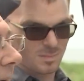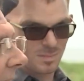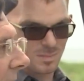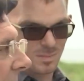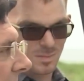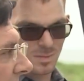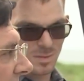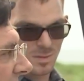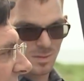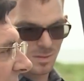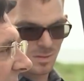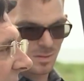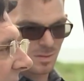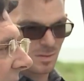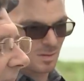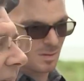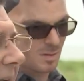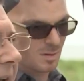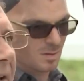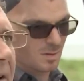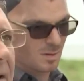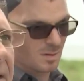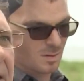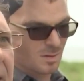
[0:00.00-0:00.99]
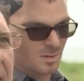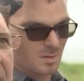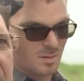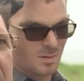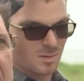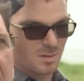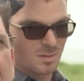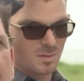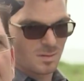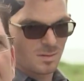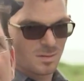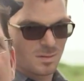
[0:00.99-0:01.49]

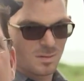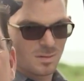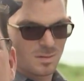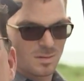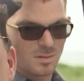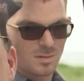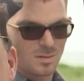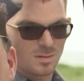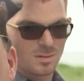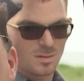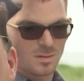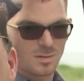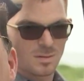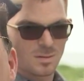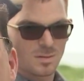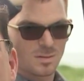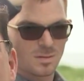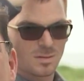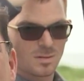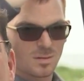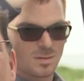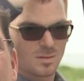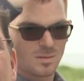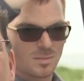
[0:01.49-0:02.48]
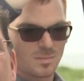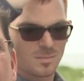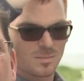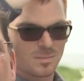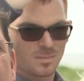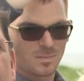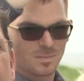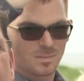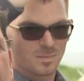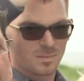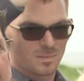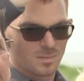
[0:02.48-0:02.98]

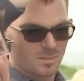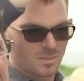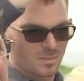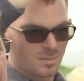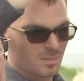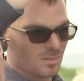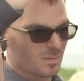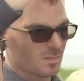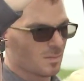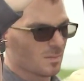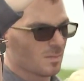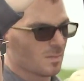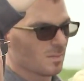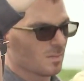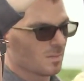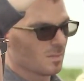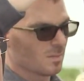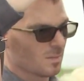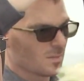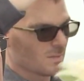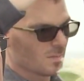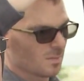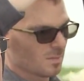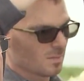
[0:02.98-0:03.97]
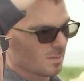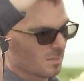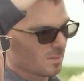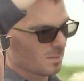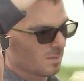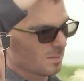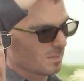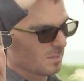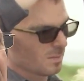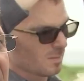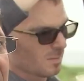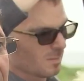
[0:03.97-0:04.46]

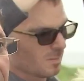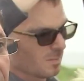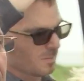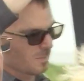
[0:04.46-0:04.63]
The person shown says nothing.